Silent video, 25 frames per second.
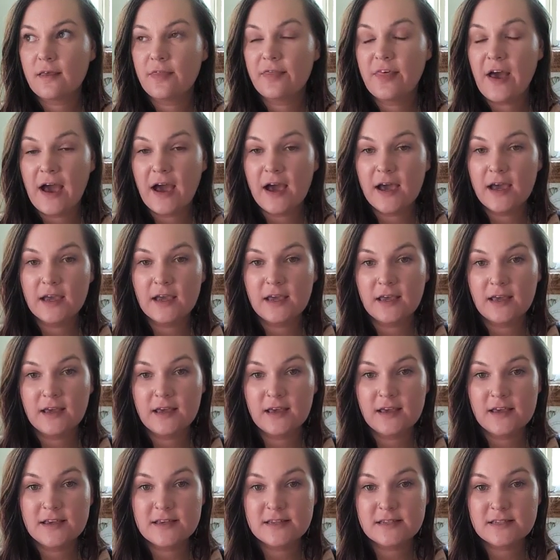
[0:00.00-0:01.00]
That
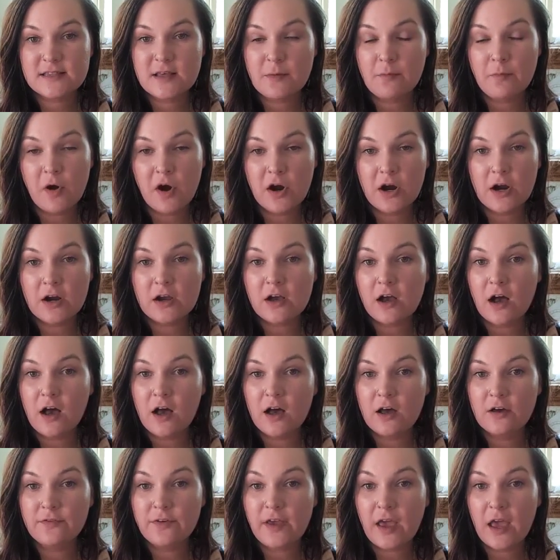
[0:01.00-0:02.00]
is the mark
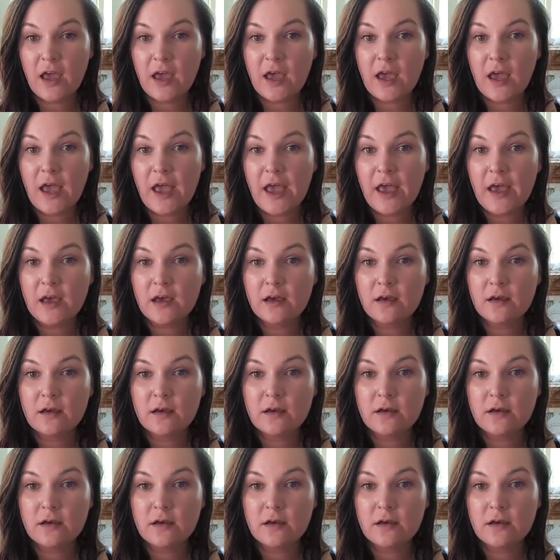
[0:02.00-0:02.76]
of a